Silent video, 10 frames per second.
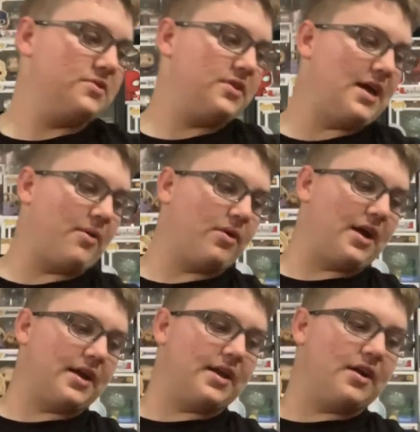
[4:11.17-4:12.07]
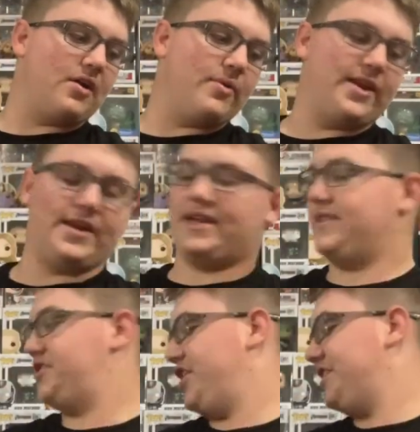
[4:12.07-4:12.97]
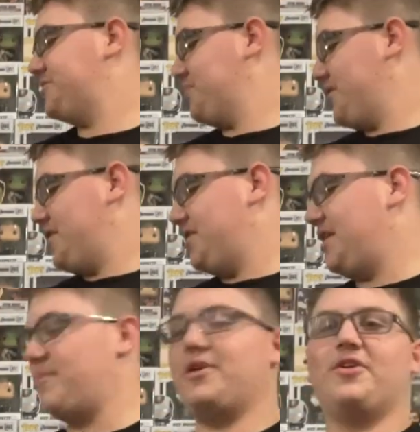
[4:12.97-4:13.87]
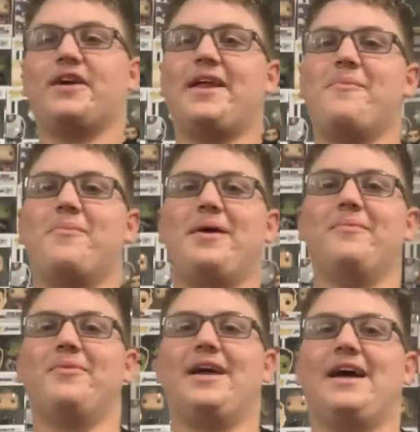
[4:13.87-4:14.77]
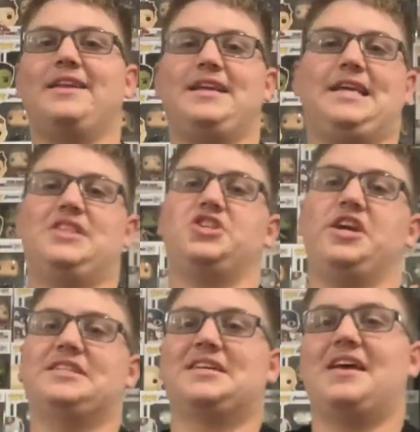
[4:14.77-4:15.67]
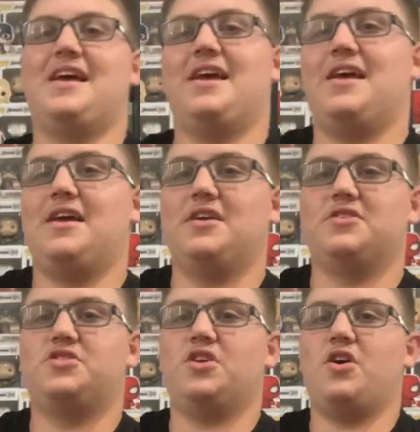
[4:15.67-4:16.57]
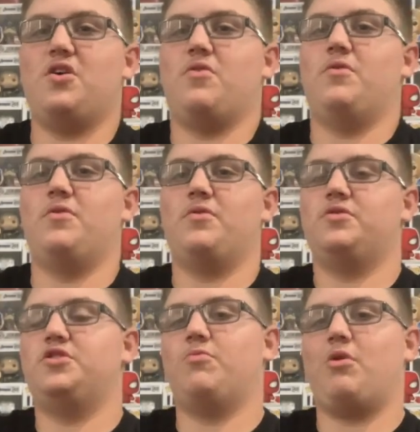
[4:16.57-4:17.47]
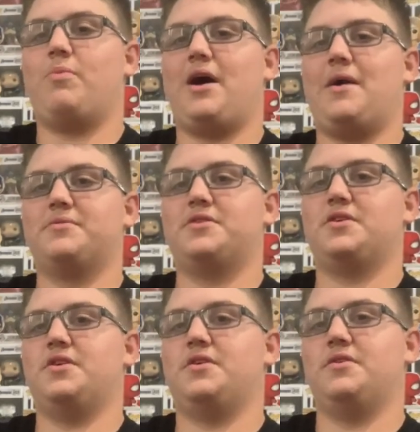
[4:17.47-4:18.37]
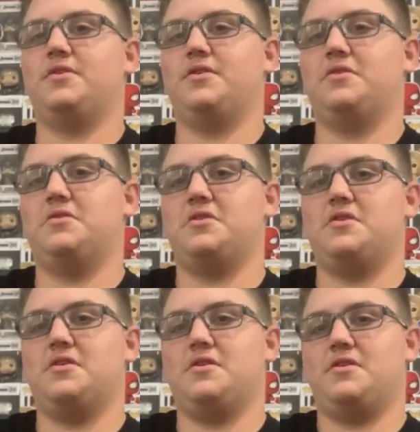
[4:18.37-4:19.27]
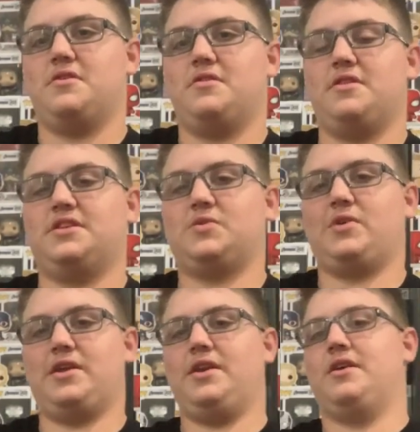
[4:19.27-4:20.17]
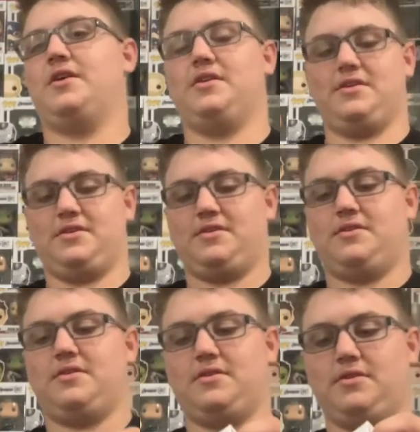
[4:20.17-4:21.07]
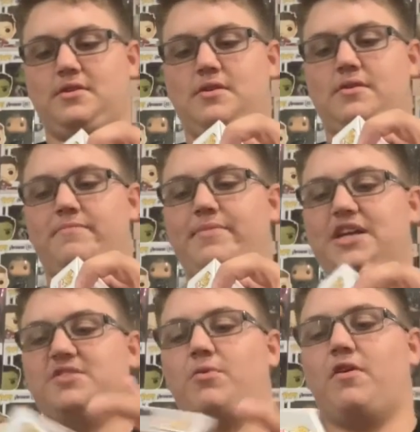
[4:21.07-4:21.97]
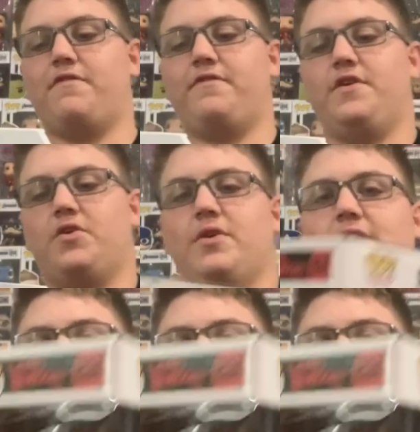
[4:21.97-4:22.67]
yeah, we're not gonna, oh, we didn't get the chase. Didn't mean to look at it, but we got, didn't get the chase. So, two more pops. This one, Baseball Fury